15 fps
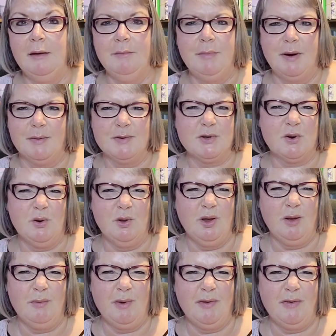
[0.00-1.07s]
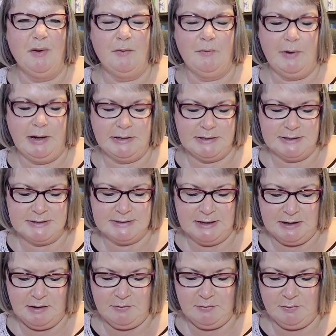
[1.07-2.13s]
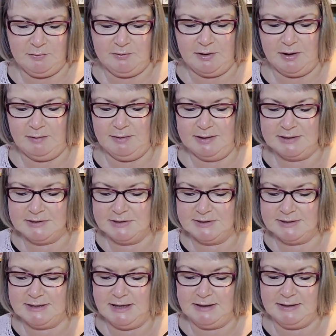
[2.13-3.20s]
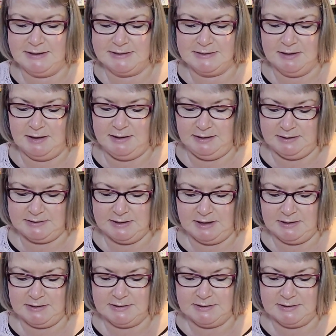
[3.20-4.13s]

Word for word: But I was scrolling on my phone for ages, and then I thought, no, let's just get this lining done.